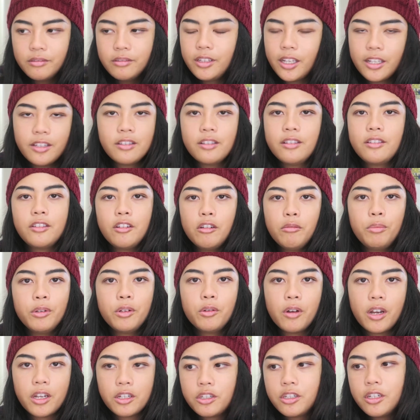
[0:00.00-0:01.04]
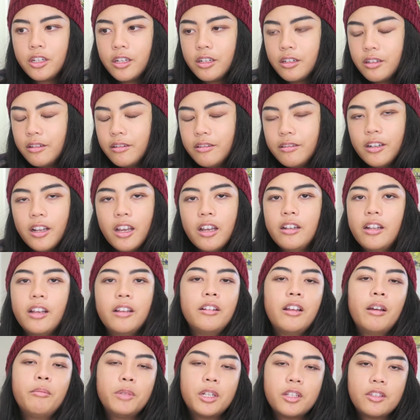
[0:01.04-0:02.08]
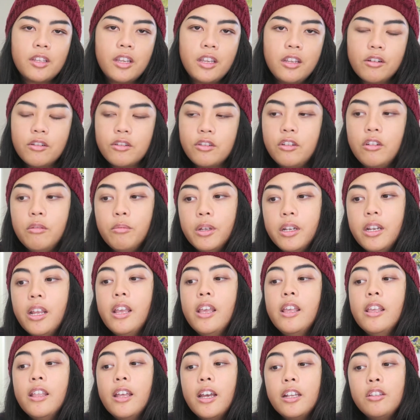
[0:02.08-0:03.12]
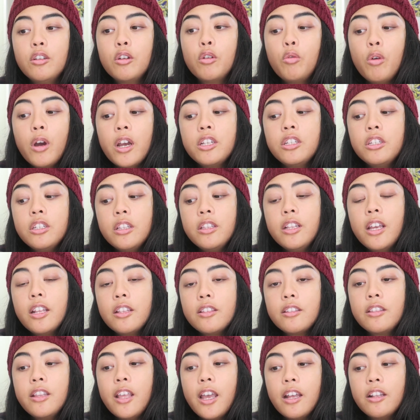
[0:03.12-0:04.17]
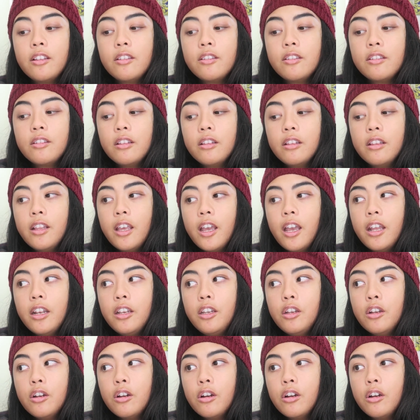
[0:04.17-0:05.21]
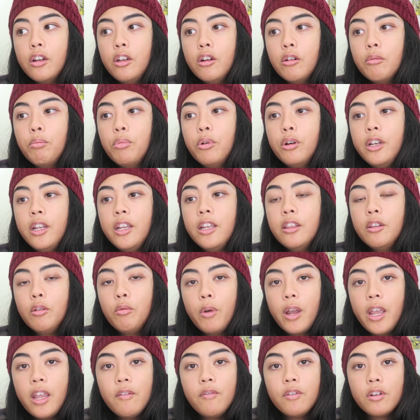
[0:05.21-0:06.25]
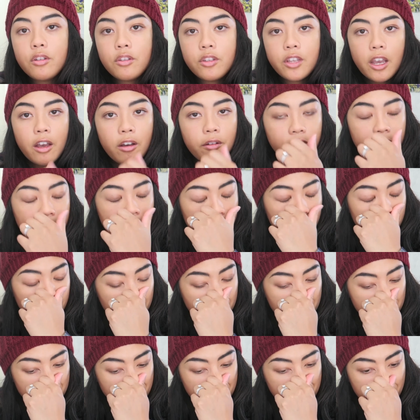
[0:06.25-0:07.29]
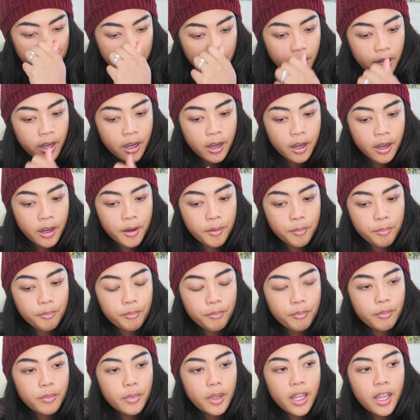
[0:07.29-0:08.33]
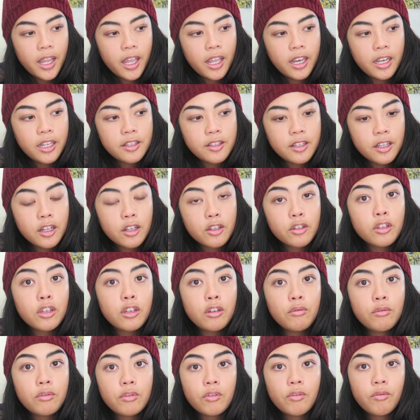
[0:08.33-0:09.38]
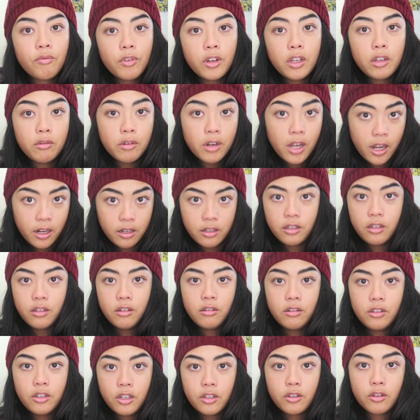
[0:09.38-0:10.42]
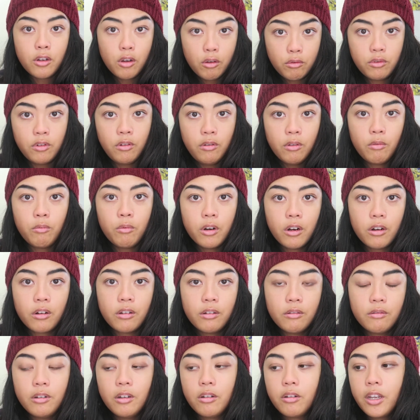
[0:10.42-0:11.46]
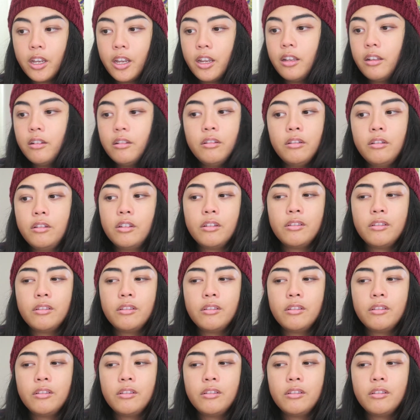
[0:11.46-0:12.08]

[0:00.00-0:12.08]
That's a stupid question. I'm not saying you're stupid. That's a question that you're putting in the way of yourself. And it's an excuse for you not to just go do the work, okay?